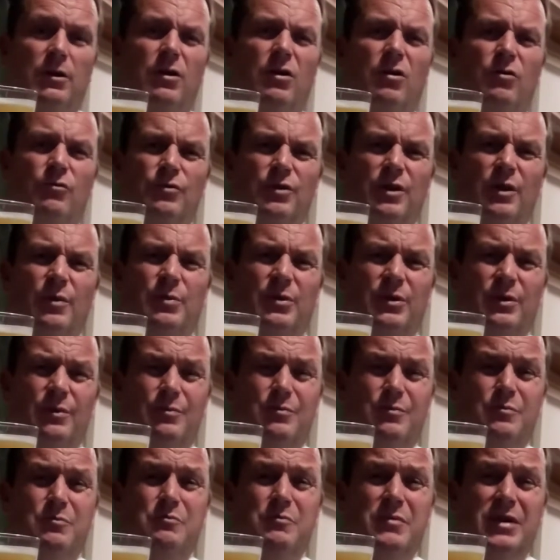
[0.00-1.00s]
own up and
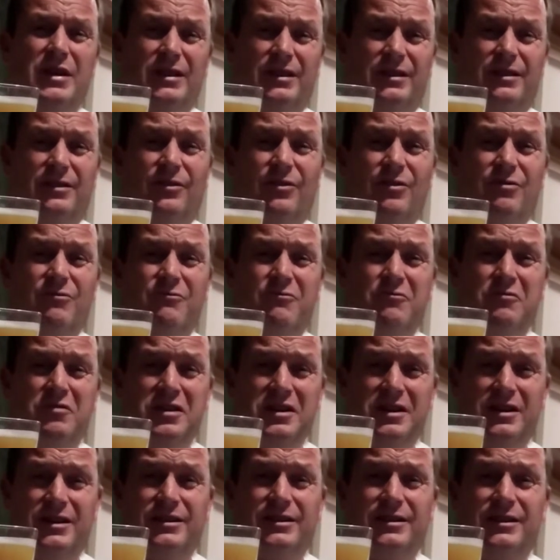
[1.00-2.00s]
admit that I
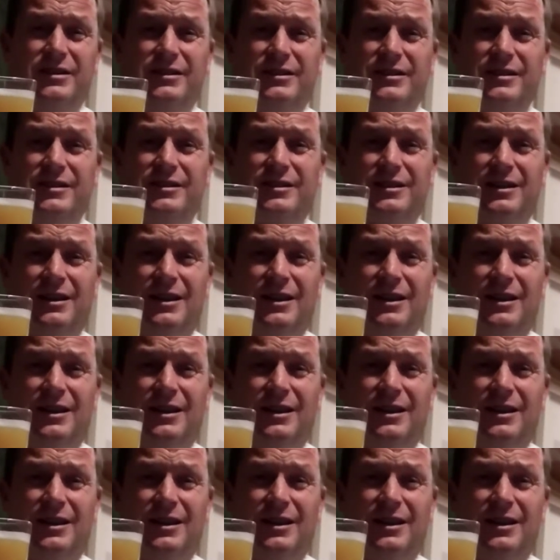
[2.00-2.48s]
really need these